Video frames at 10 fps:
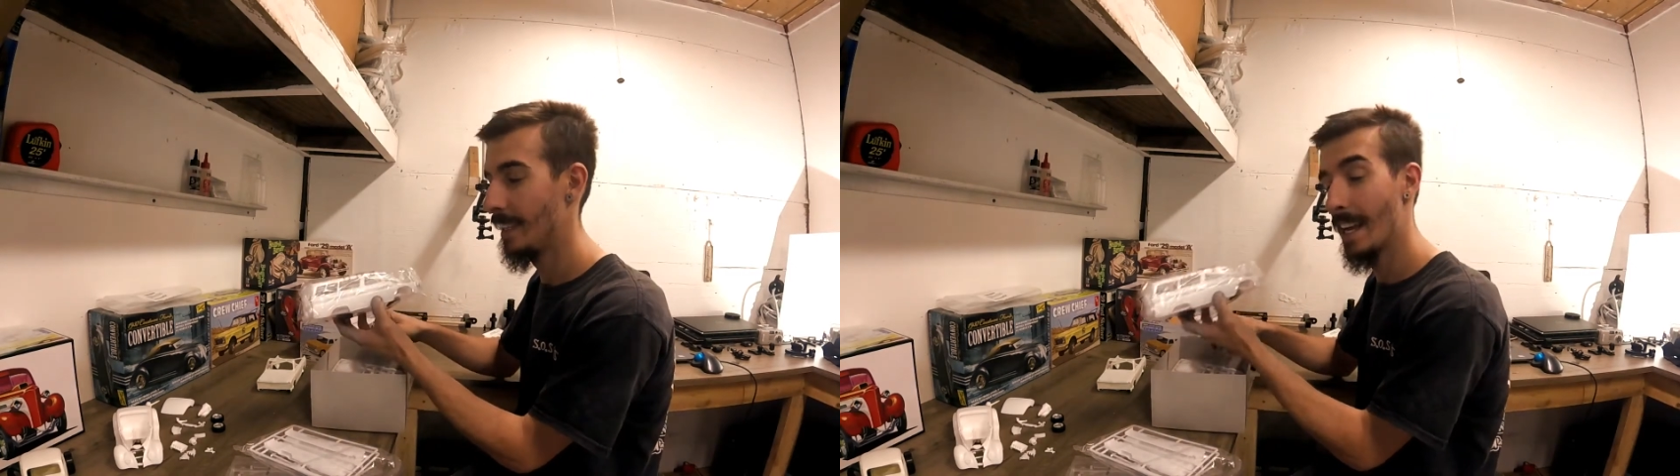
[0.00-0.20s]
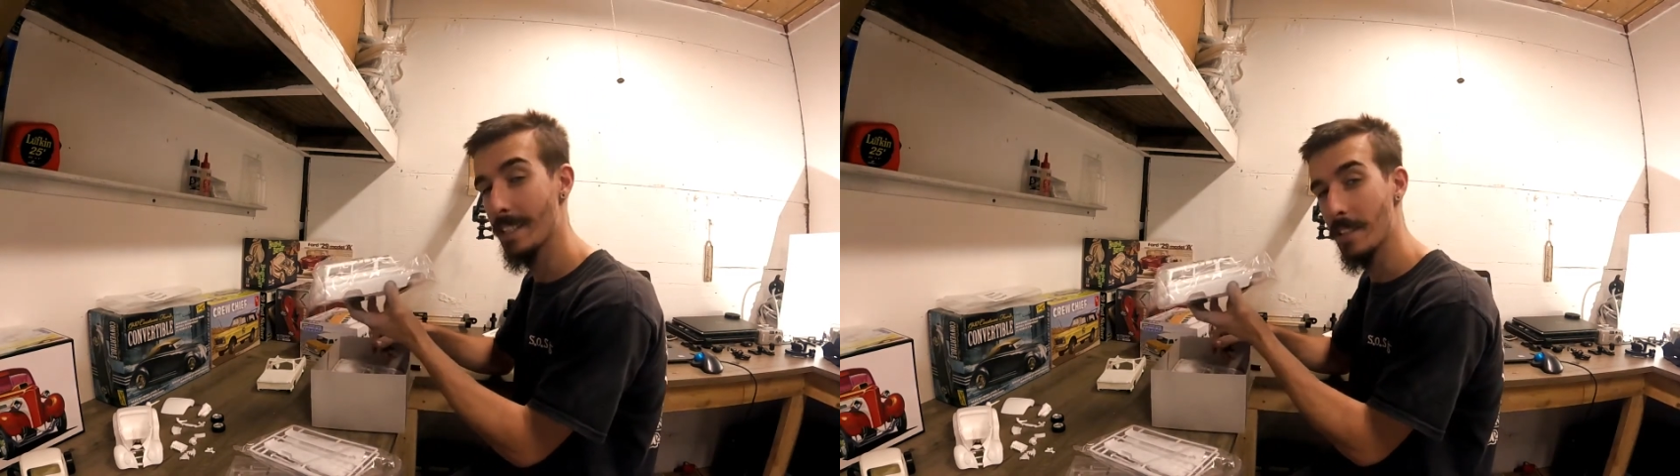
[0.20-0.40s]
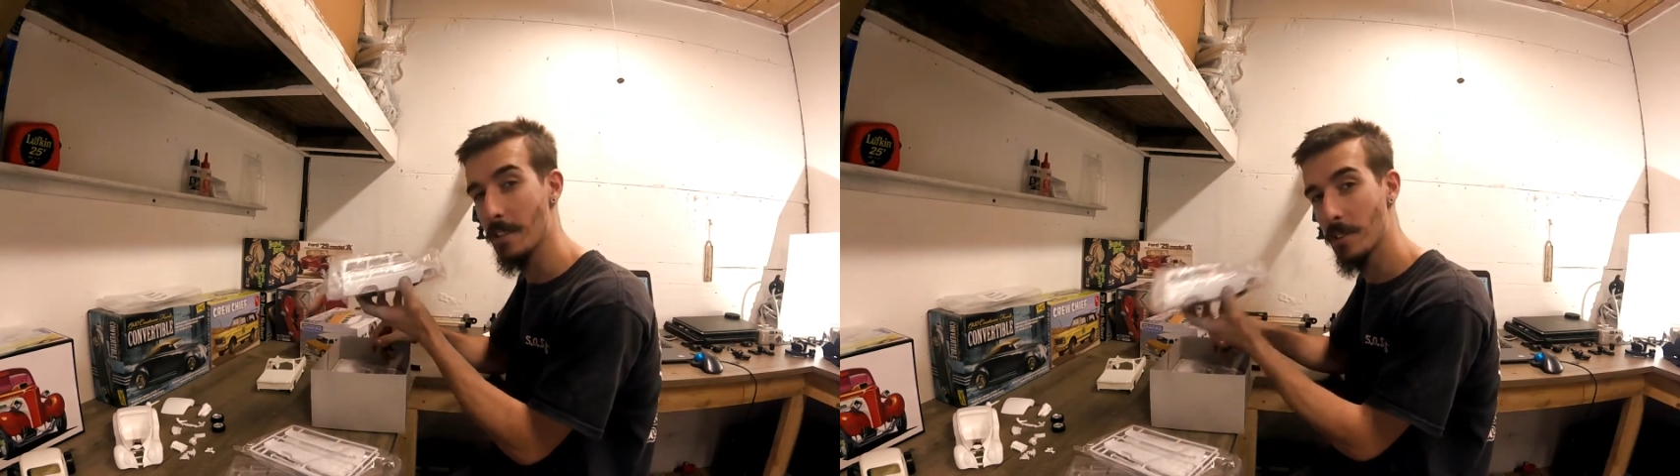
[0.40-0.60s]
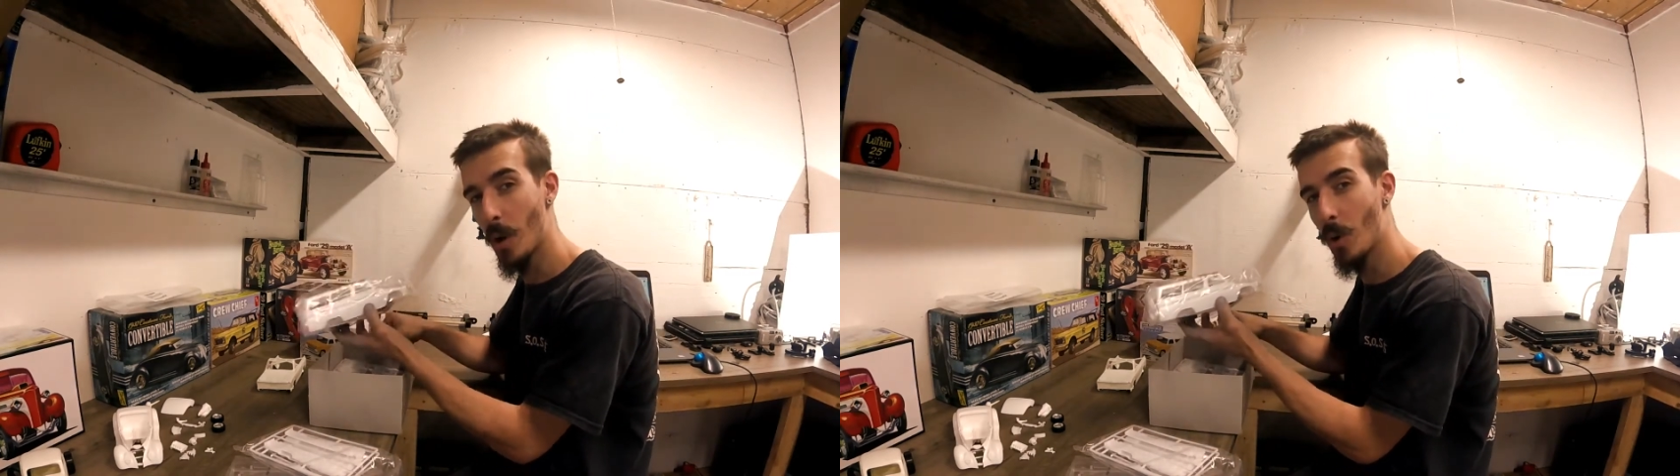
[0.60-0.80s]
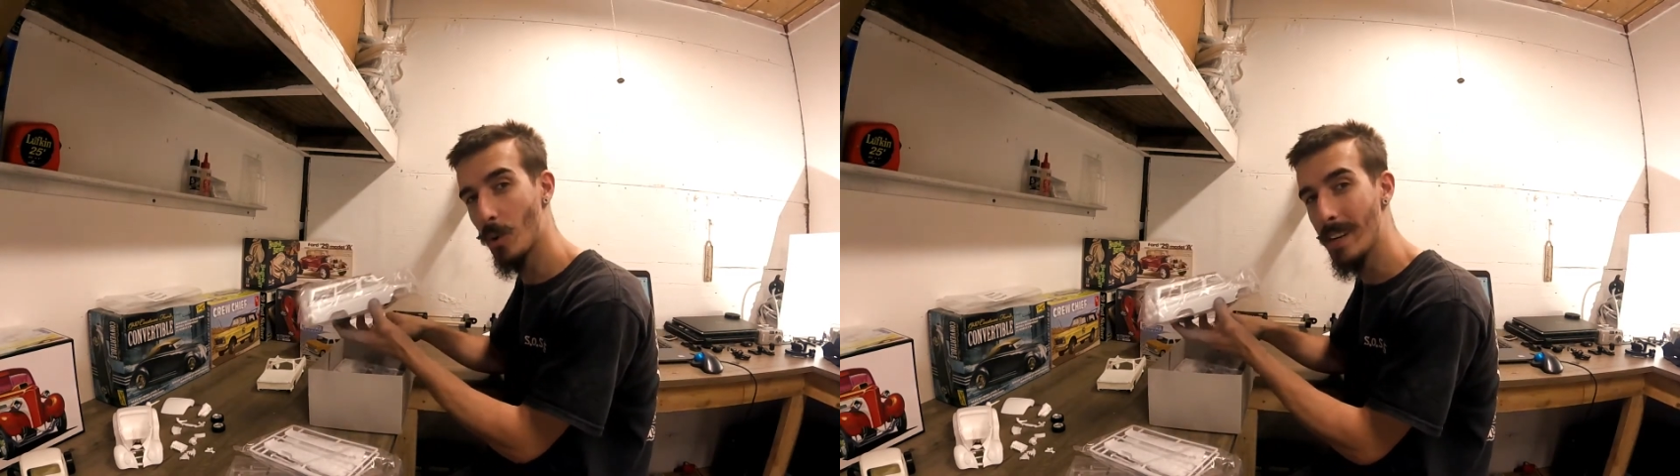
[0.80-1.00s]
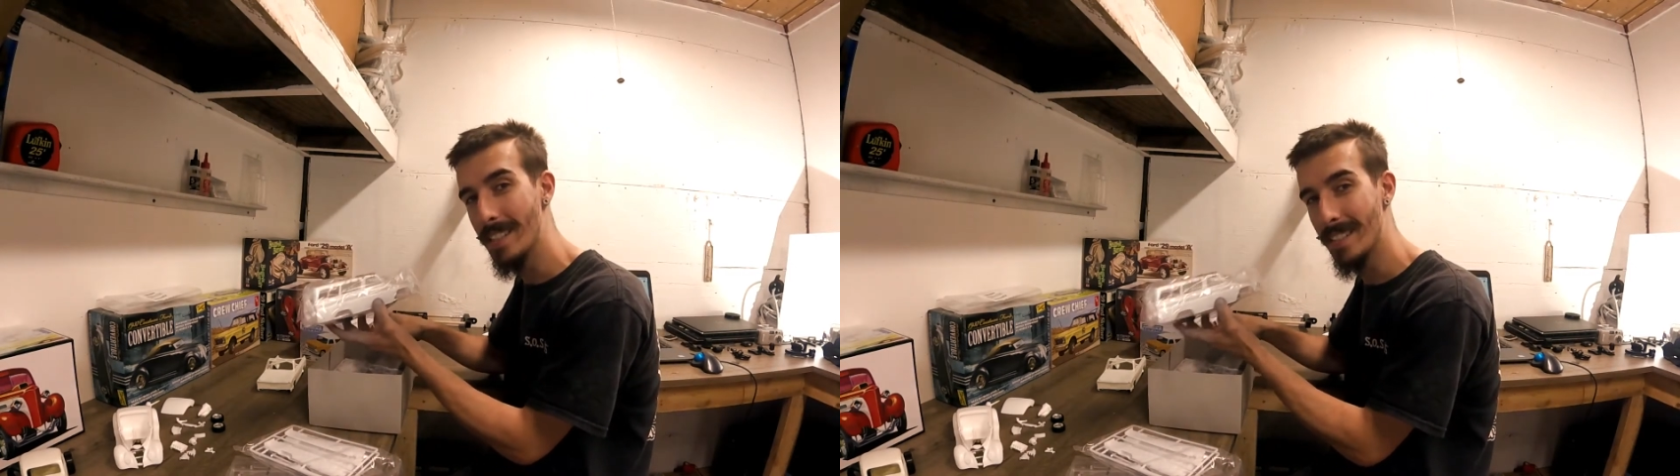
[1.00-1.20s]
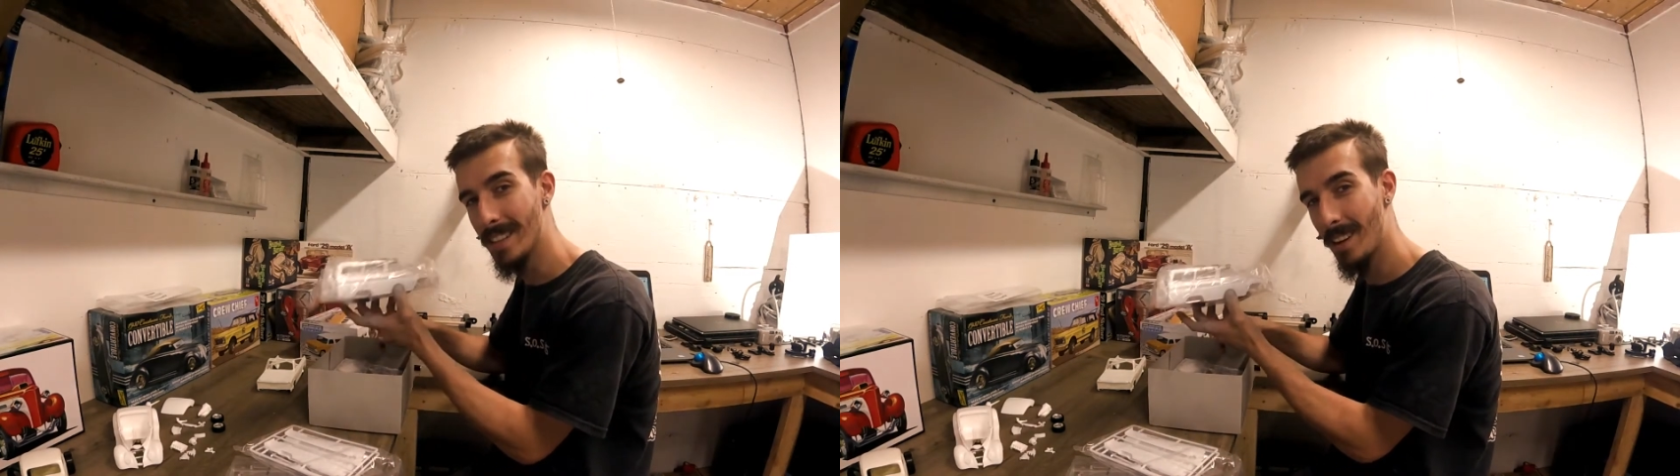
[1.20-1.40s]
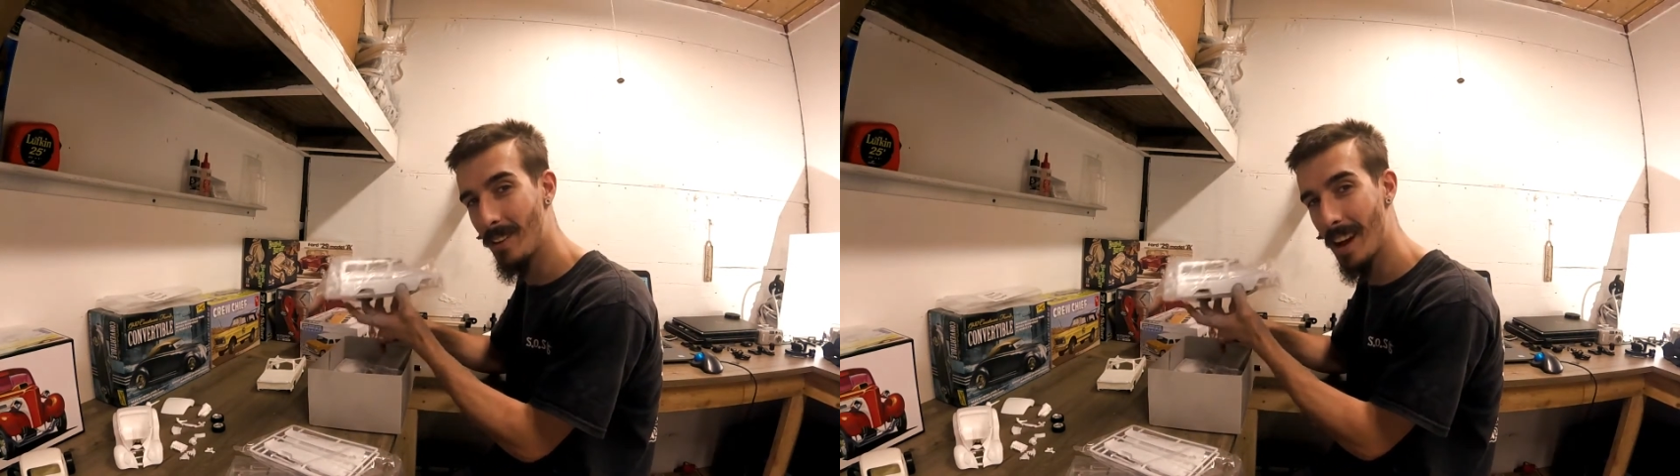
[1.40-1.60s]
That's the sole
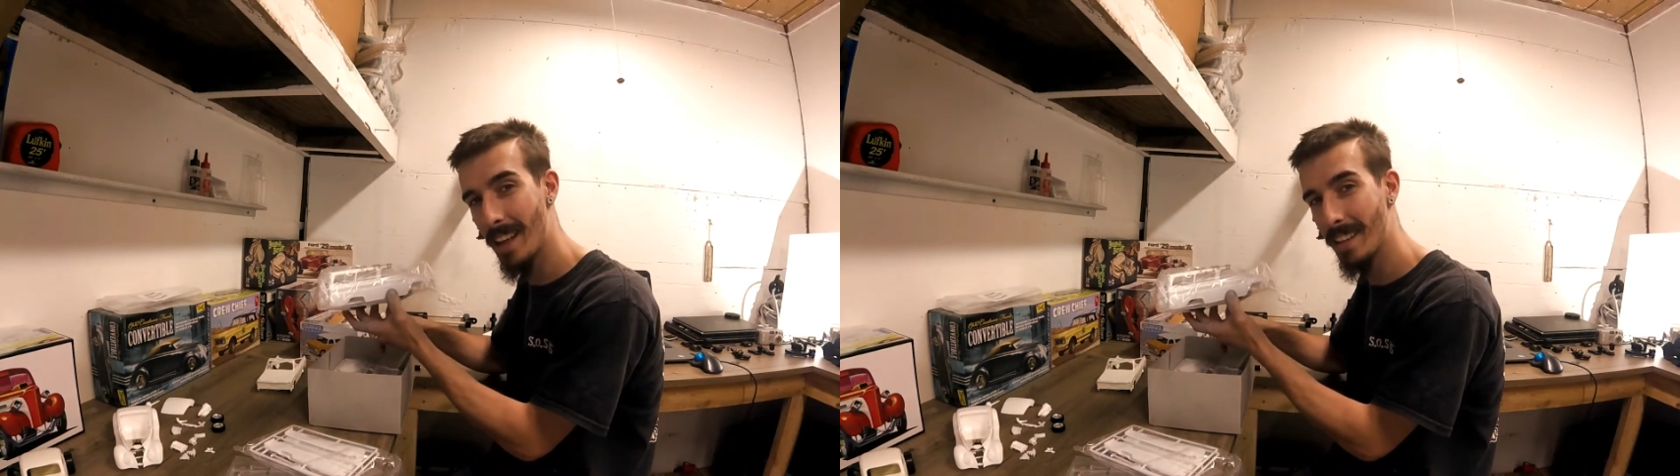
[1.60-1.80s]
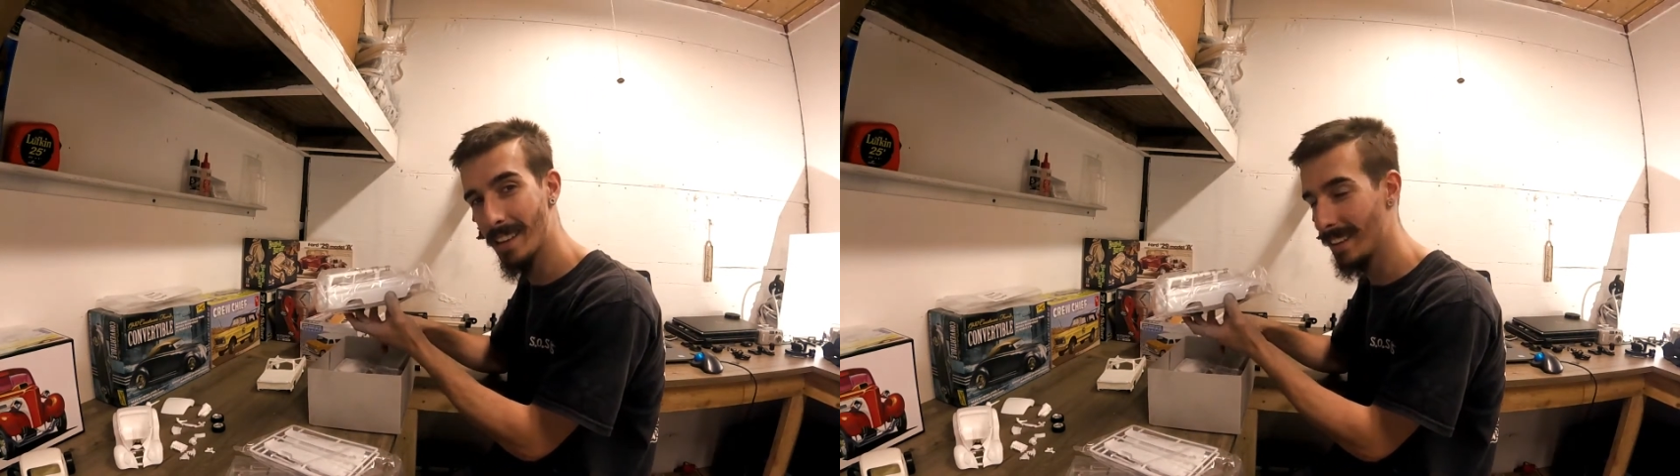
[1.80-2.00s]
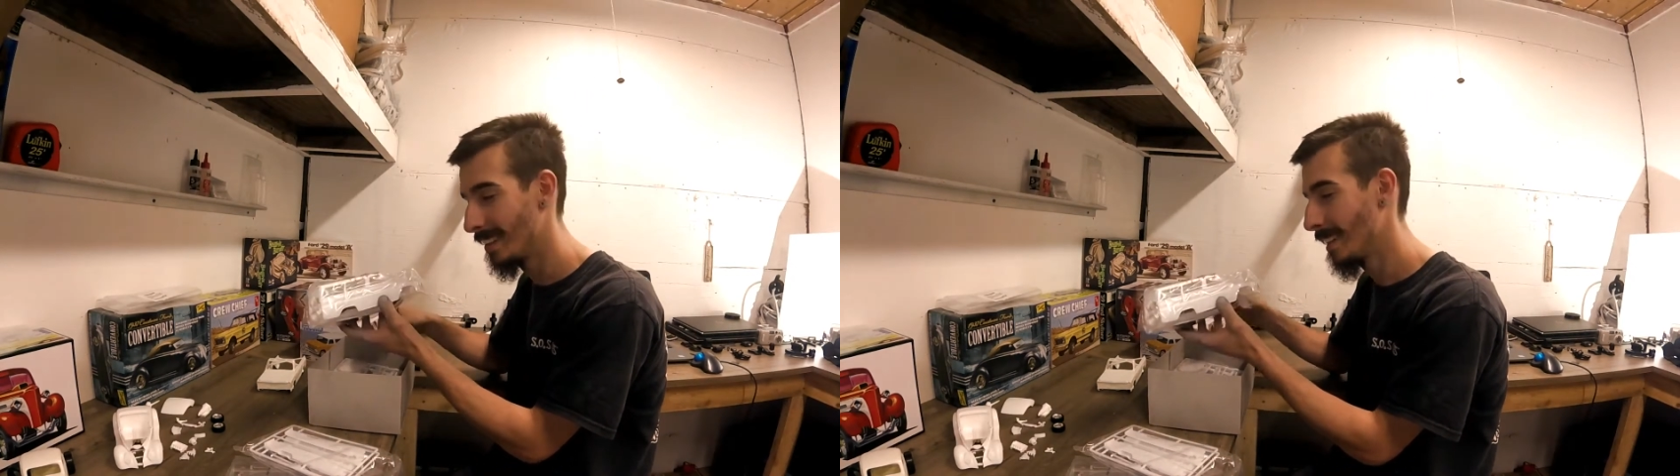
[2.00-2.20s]
reason right there.